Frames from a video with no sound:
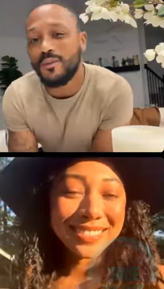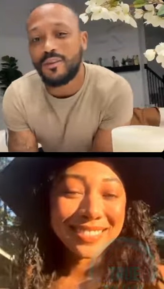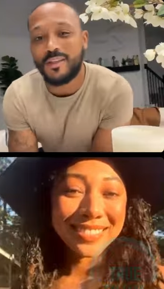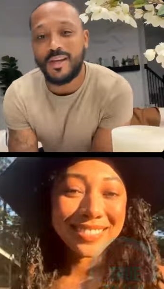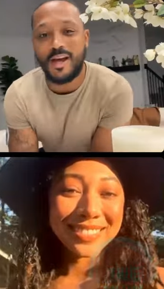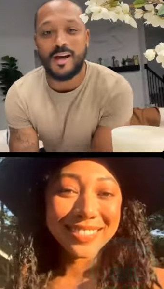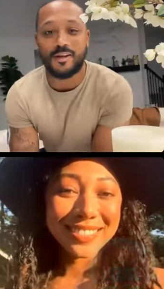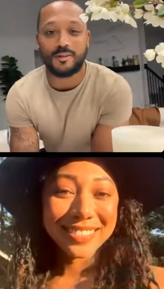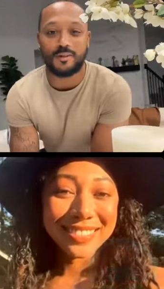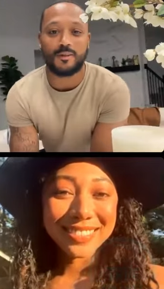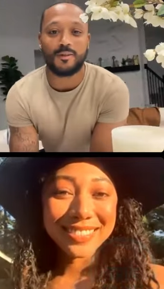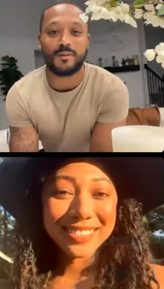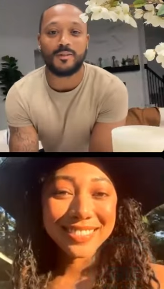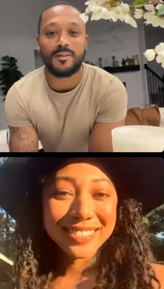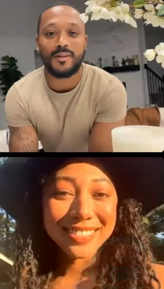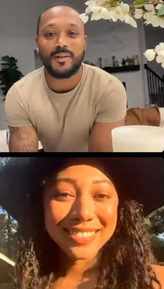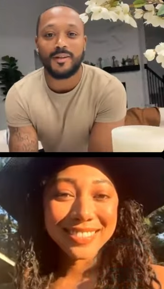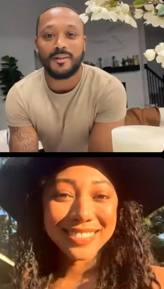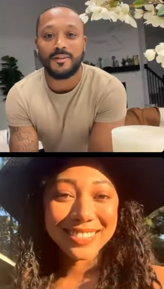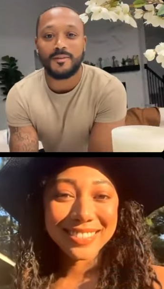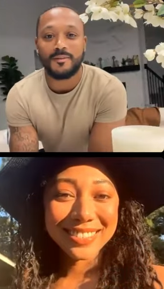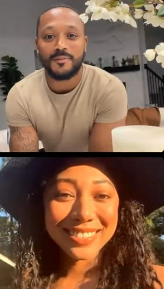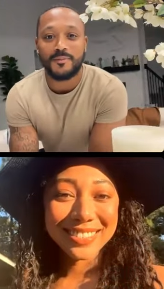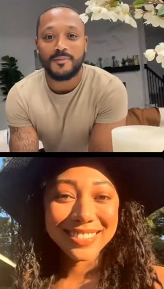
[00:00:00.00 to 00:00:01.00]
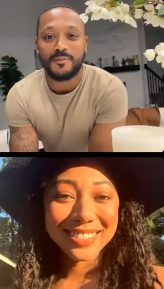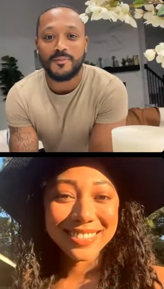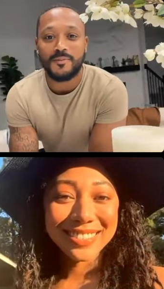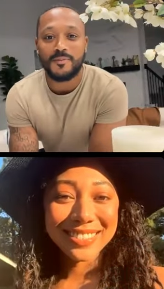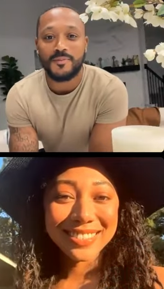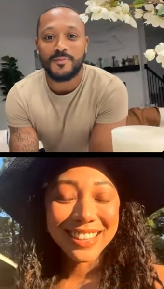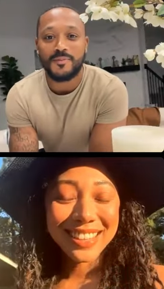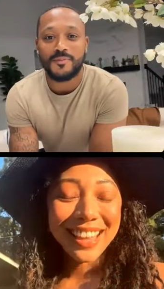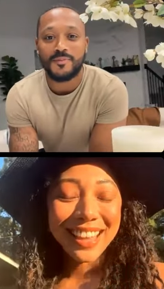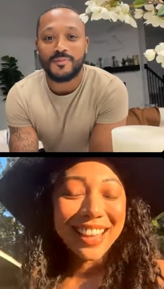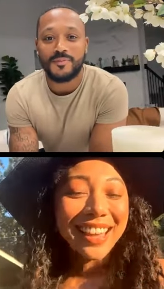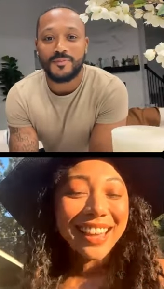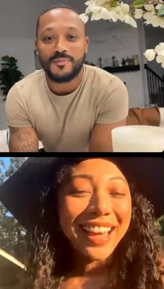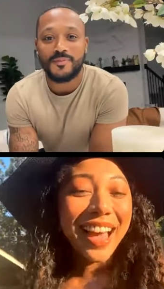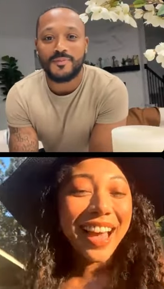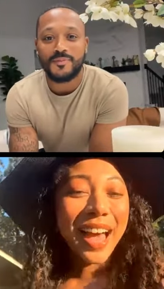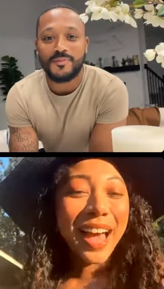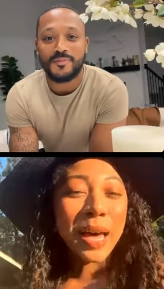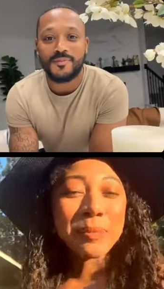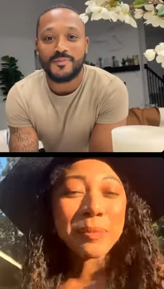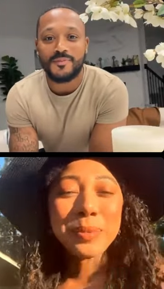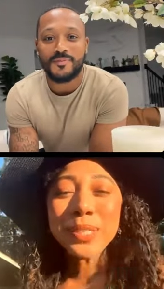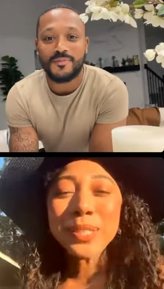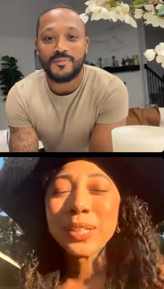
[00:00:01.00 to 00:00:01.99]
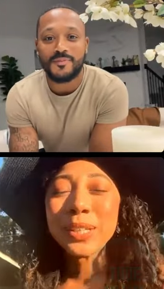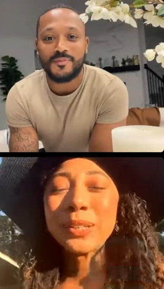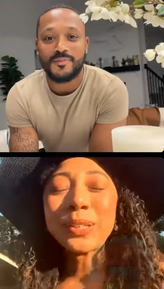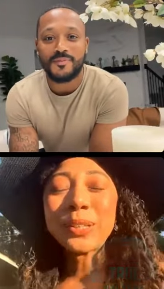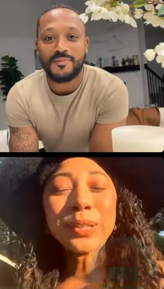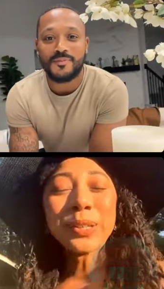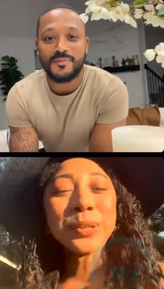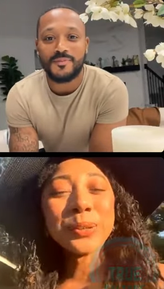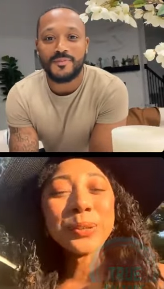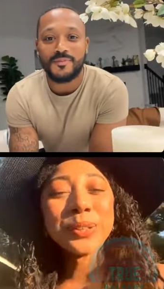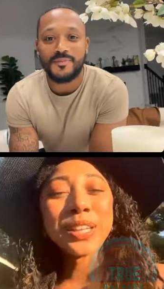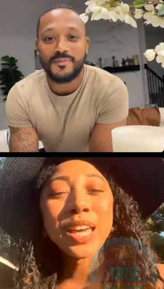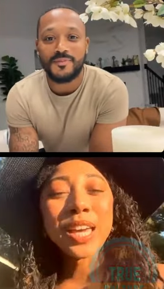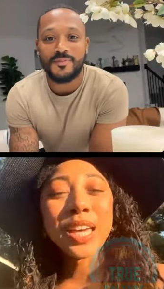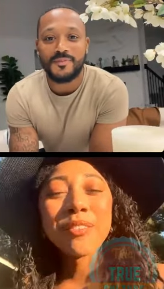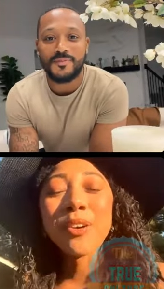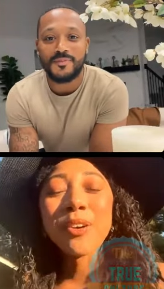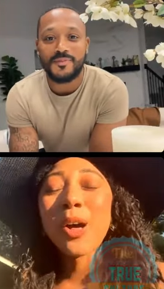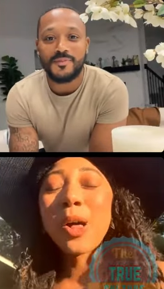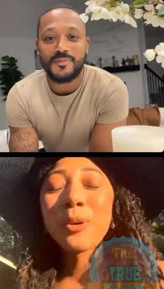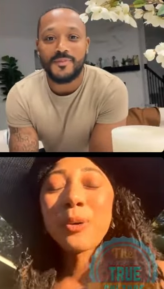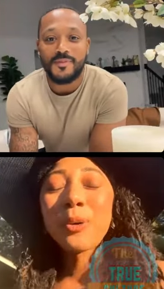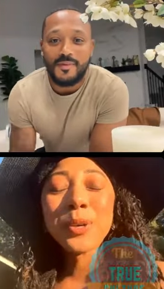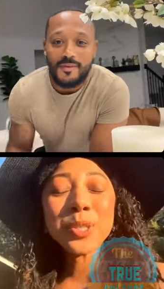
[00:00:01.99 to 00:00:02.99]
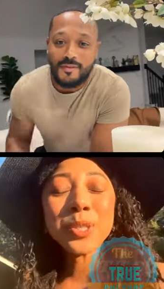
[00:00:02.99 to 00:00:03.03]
Speaker 1: doctor
Speaker 2: absolutely i've always